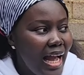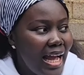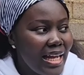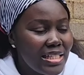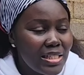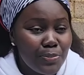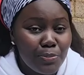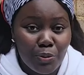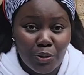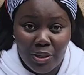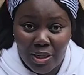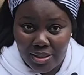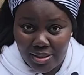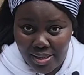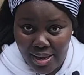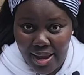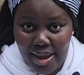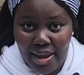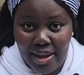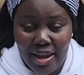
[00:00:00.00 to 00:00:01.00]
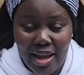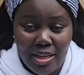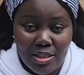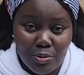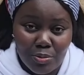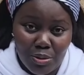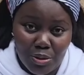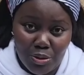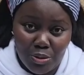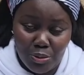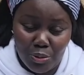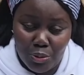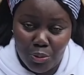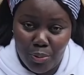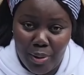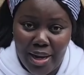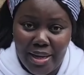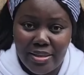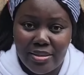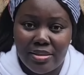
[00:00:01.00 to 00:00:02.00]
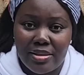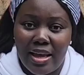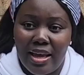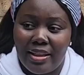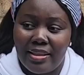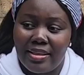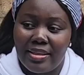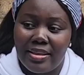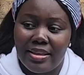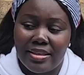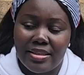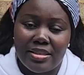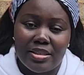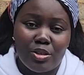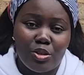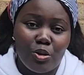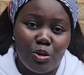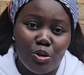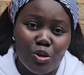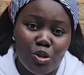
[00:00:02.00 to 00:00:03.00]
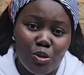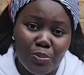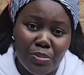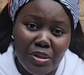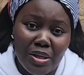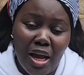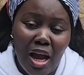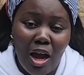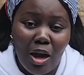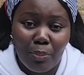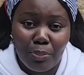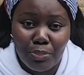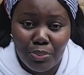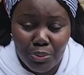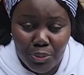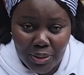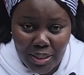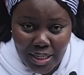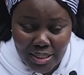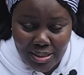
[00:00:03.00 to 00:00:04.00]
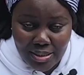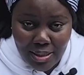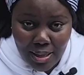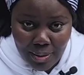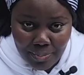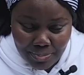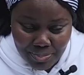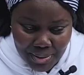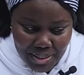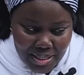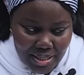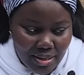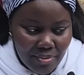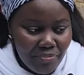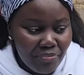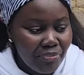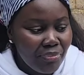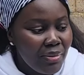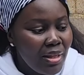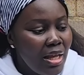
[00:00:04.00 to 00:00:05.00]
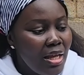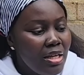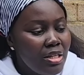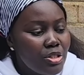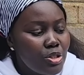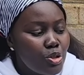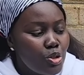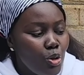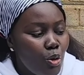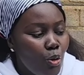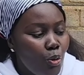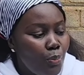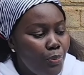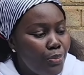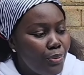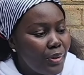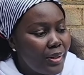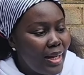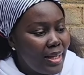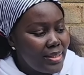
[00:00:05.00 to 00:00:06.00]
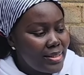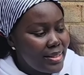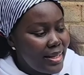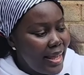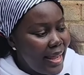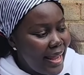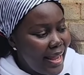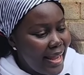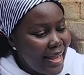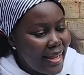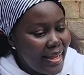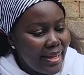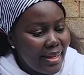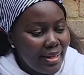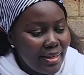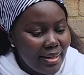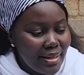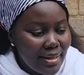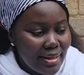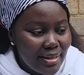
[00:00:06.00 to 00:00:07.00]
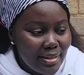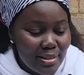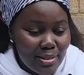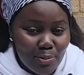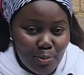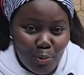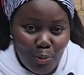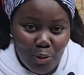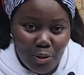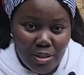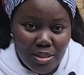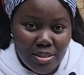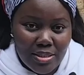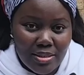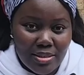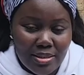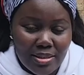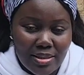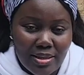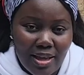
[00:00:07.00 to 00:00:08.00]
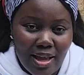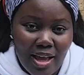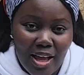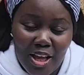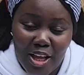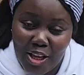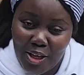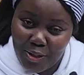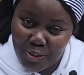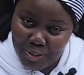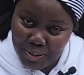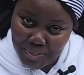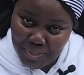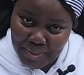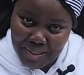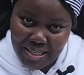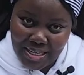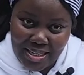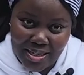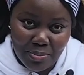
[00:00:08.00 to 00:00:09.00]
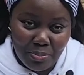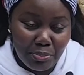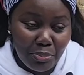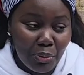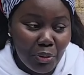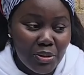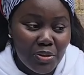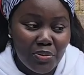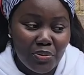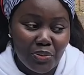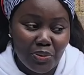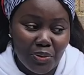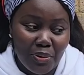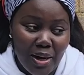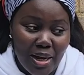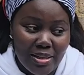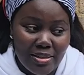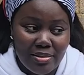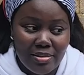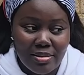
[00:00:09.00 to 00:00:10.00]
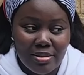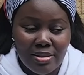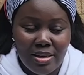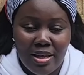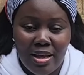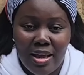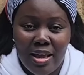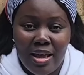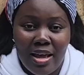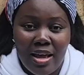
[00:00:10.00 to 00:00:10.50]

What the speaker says: as product A, as we do always, and this is going to be our product B. So product A is what husband bought for us